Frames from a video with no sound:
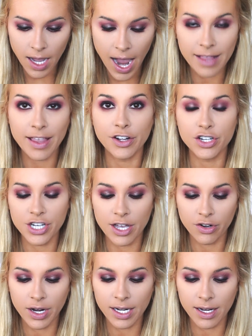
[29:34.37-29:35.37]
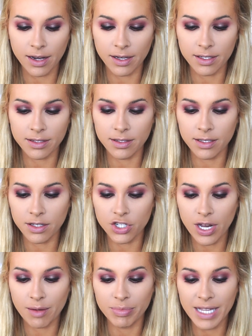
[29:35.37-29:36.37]
Eyeliner Gel Crayon, and this is in the
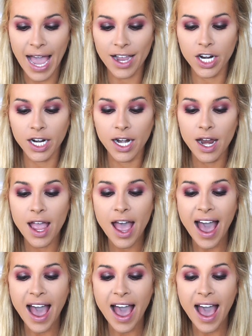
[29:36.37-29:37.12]
shade Blacker.